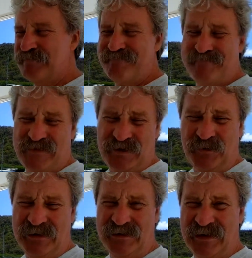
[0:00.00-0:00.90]
So
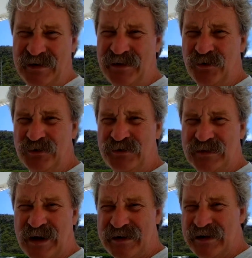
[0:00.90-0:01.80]
in
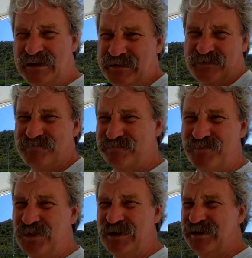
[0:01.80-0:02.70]
that case,
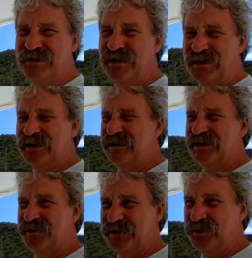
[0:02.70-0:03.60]
we're not going to see a lot of
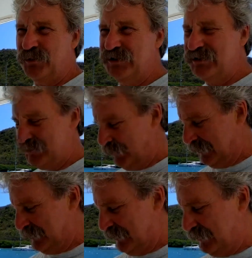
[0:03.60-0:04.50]
difference once we're
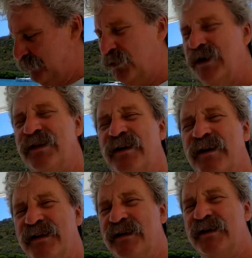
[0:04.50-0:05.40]
done with
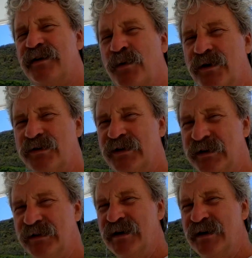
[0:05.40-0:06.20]
the quarantine.